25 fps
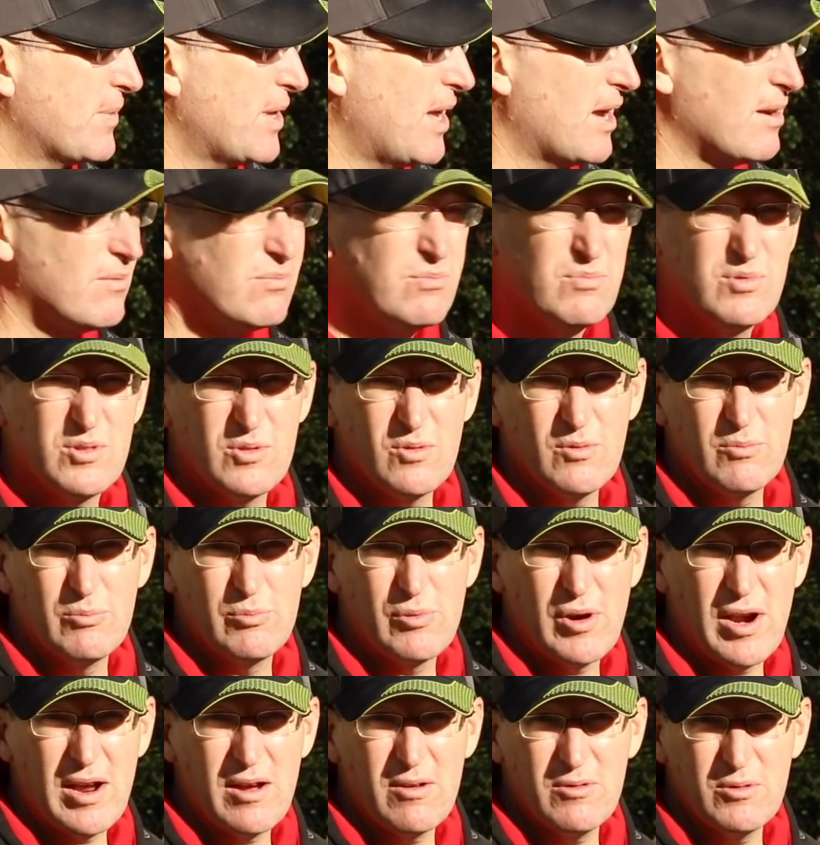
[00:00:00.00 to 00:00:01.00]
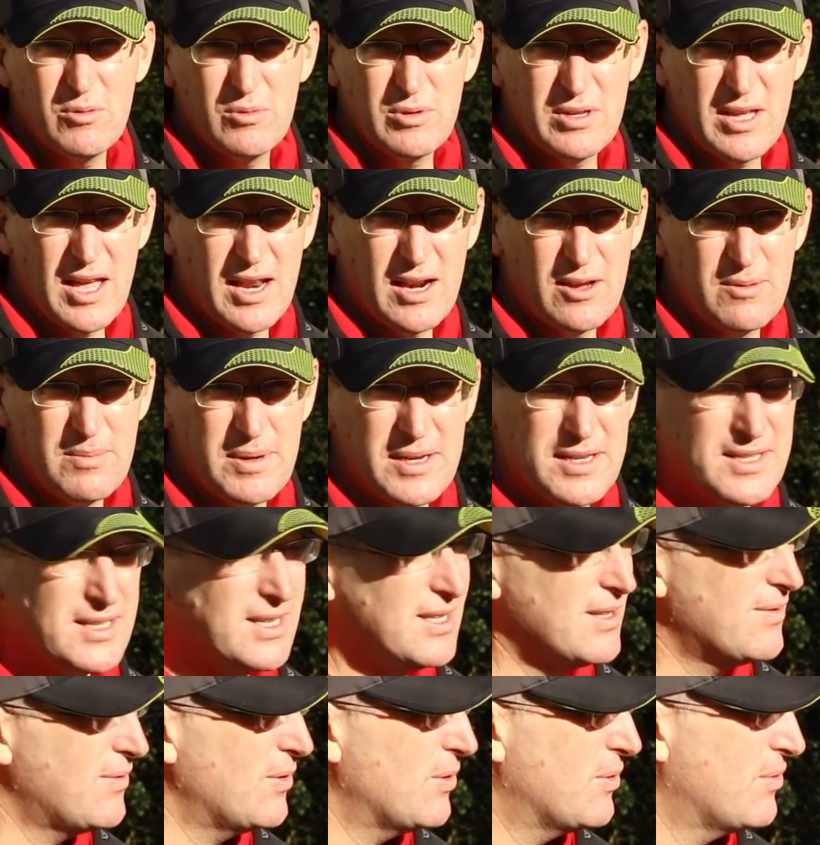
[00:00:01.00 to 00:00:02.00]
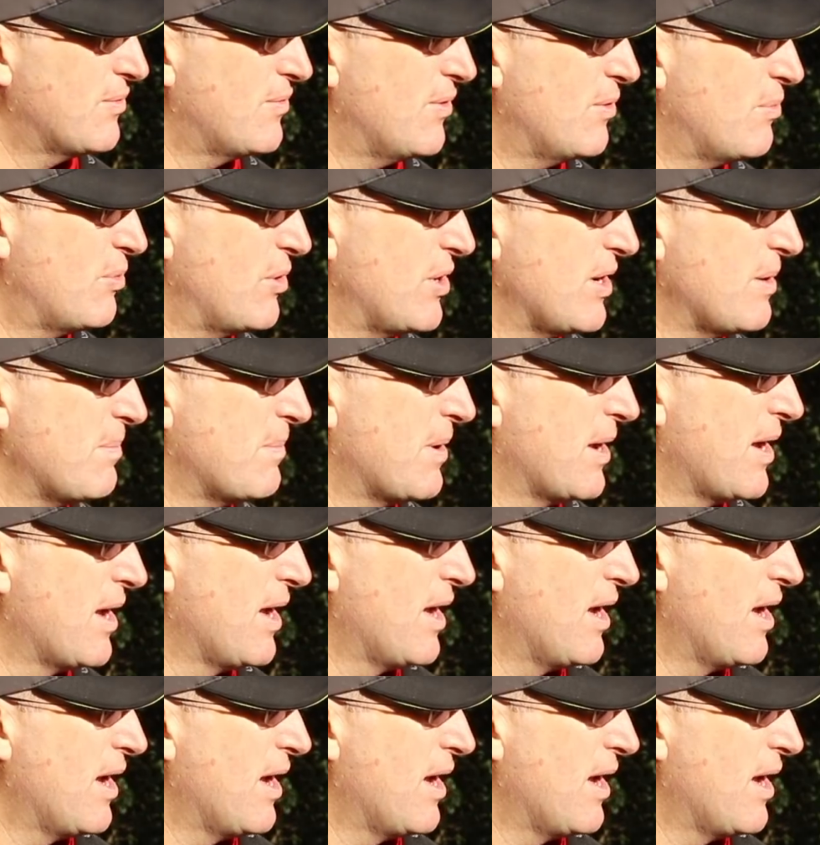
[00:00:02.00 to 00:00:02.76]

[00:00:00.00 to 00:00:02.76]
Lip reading: Yeah, sort of brown or yellow mixes for bream.